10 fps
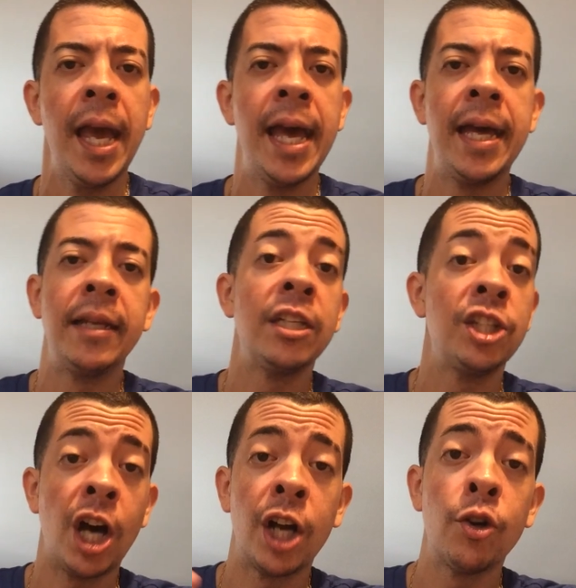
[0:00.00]
And
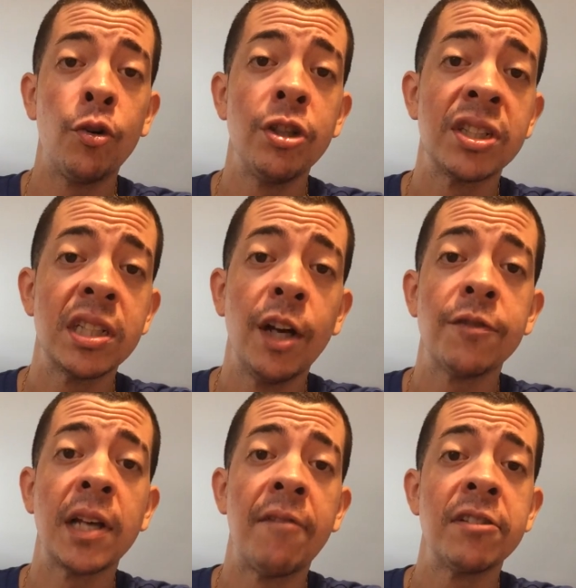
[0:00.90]
y'all know
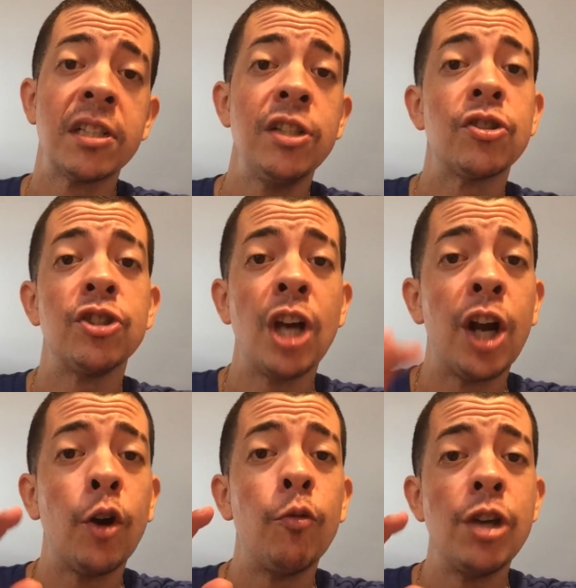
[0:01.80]
yourselves, obviously, so y'all
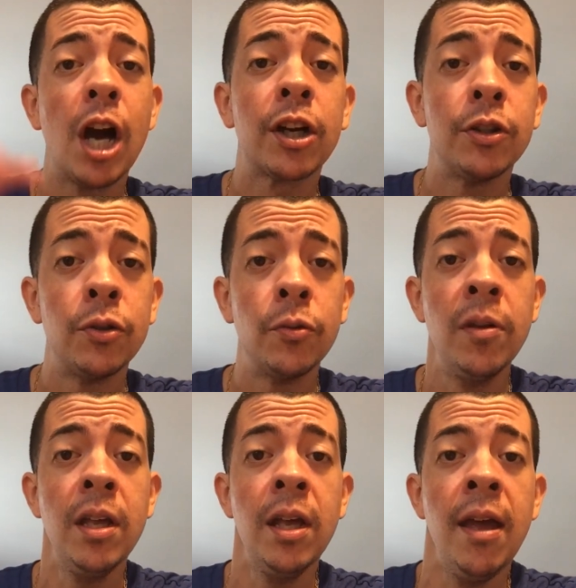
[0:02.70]
know what y'all can do.
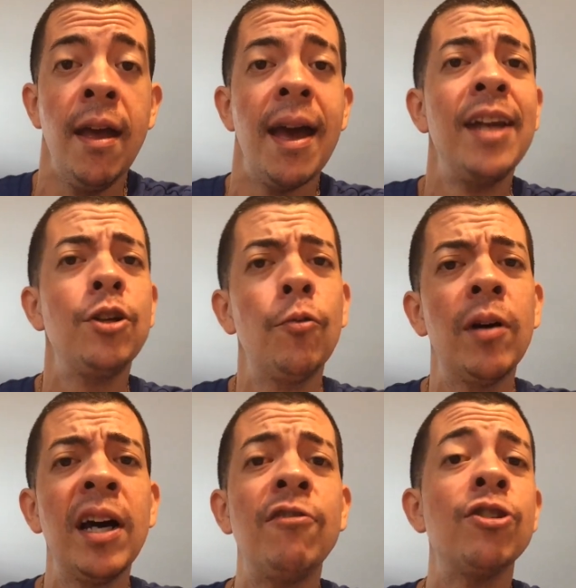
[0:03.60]
And you know
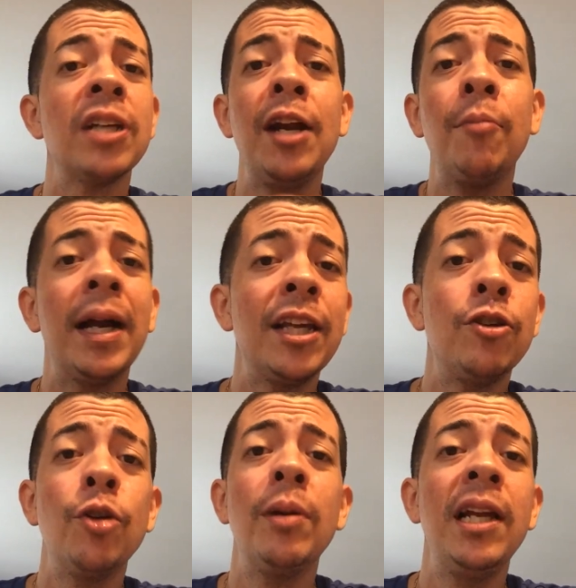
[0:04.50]
what? If there's anybody and
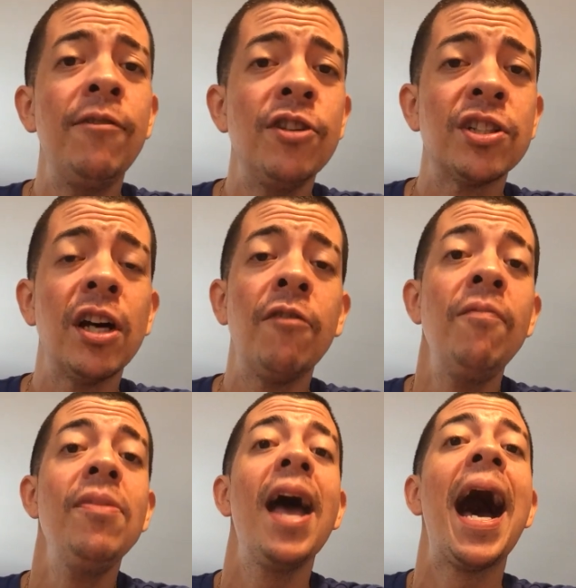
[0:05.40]
you don't believe in yourself,
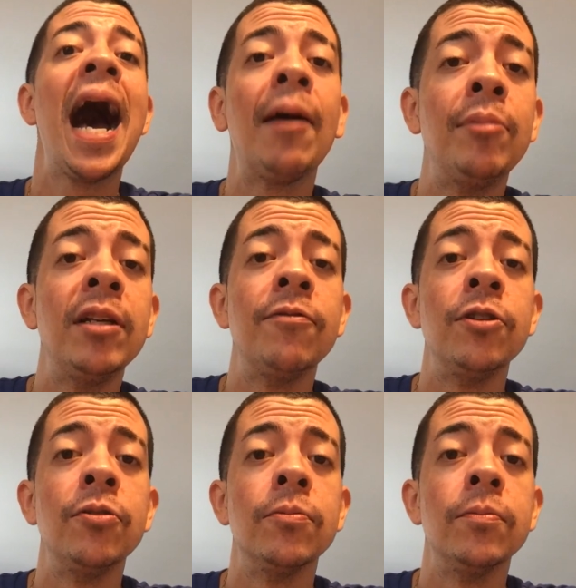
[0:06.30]
I believe in
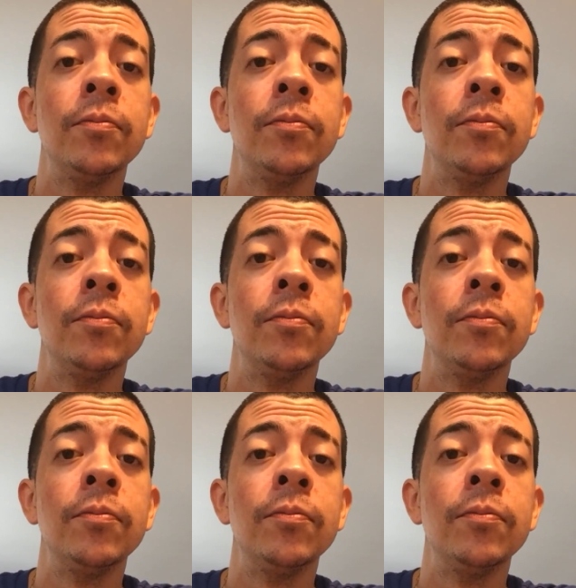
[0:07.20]
you.